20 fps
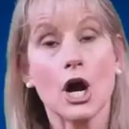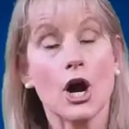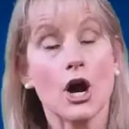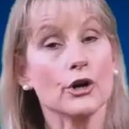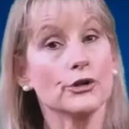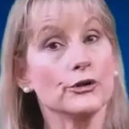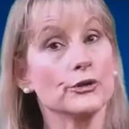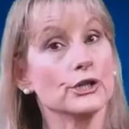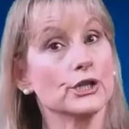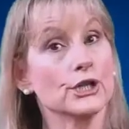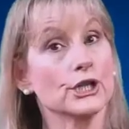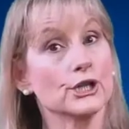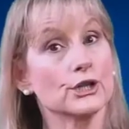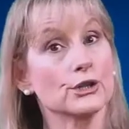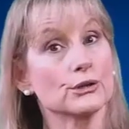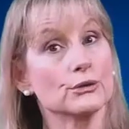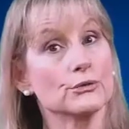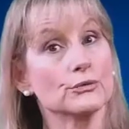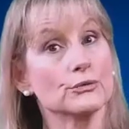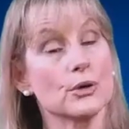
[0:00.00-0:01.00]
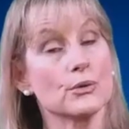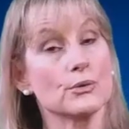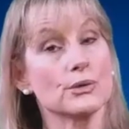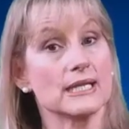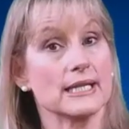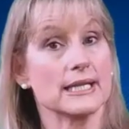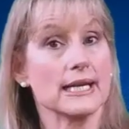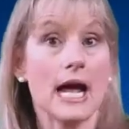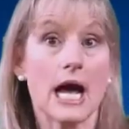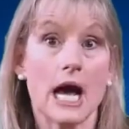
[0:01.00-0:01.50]
Are you going to include those
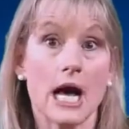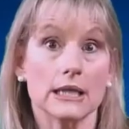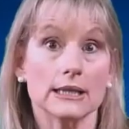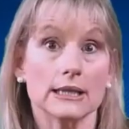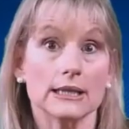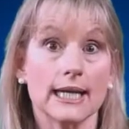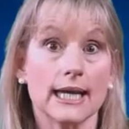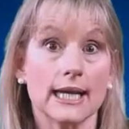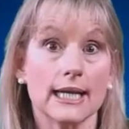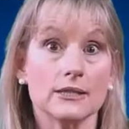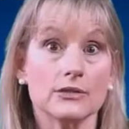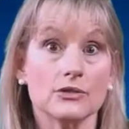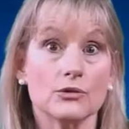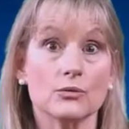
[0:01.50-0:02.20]
in holidays,